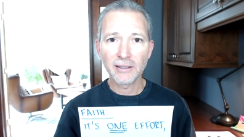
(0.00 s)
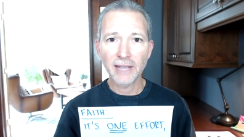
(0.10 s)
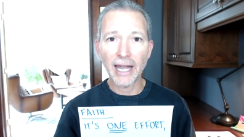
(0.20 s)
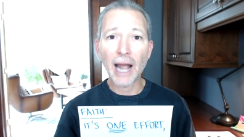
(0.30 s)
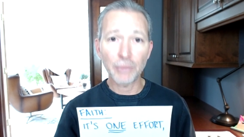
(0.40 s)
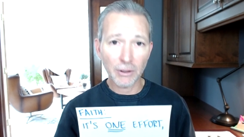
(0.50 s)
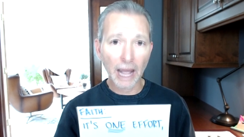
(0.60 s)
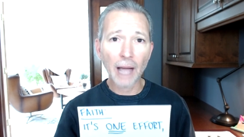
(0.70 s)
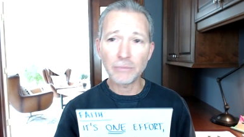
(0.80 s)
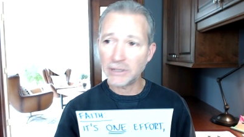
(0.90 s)
And I'm,
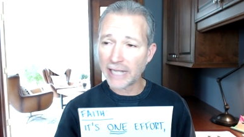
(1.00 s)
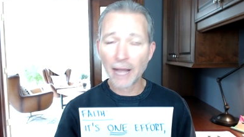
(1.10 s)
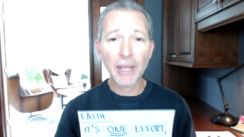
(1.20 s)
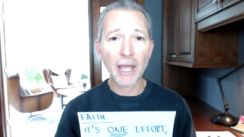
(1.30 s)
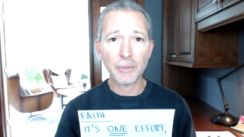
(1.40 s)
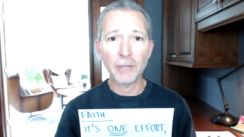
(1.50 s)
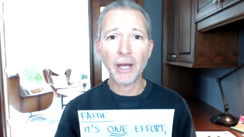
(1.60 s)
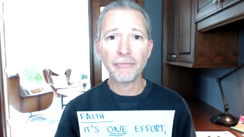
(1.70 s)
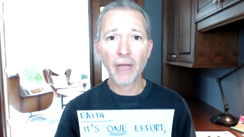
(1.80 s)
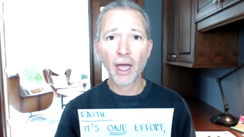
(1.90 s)
I'm damn happy
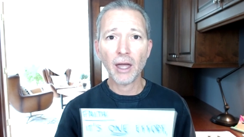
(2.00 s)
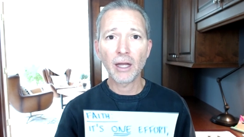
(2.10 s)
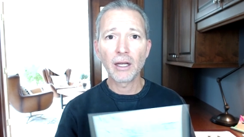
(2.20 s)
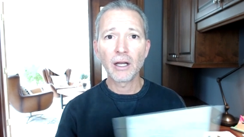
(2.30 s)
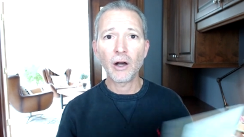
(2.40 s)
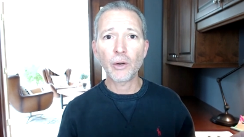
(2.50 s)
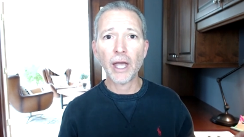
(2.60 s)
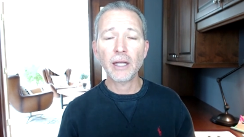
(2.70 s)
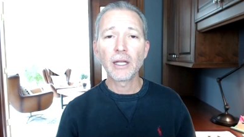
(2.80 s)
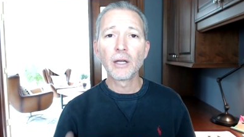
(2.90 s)
about that.
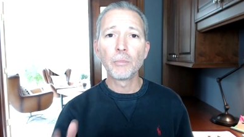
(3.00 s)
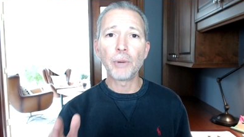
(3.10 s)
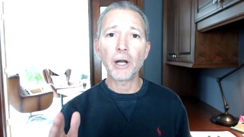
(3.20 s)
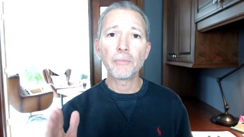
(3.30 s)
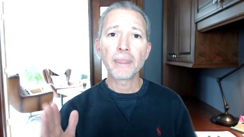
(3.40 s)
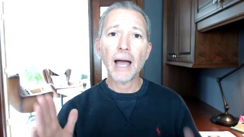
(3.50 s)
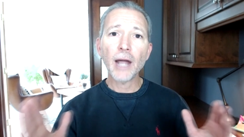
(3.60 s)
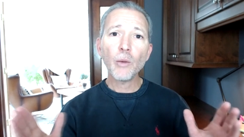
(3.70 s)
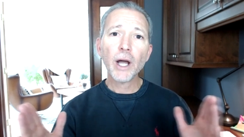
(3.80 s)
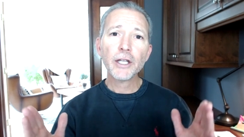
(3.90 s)
Okay? But I
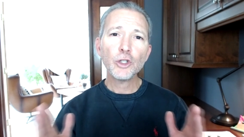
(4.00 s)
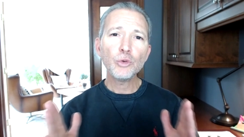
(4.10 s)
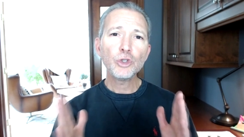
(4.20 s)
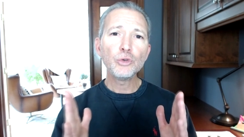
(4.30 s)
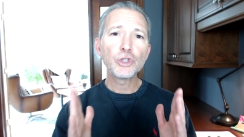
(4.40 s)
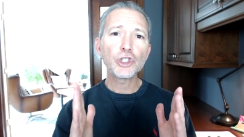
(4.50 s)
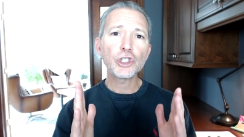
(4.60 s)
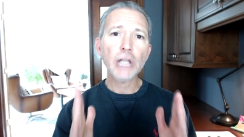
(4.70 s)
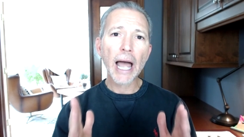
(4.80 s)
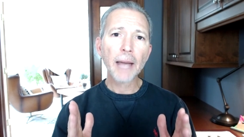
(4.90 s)
want you to
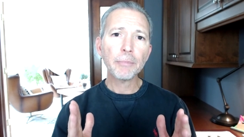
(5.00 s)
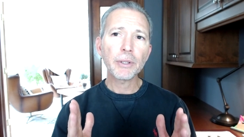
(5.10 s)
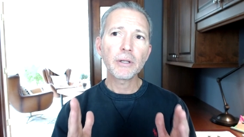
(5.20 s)
stop,